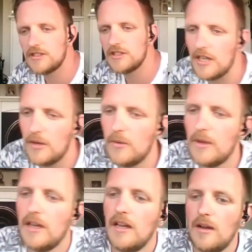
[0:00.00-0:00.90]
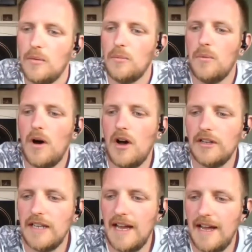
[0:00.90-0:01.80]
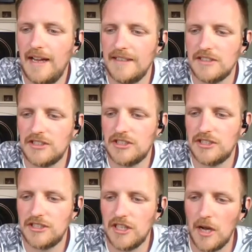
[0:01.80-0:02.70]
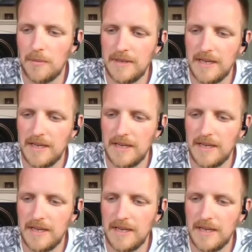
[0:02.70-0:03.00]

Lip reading: 2, 1, and stop.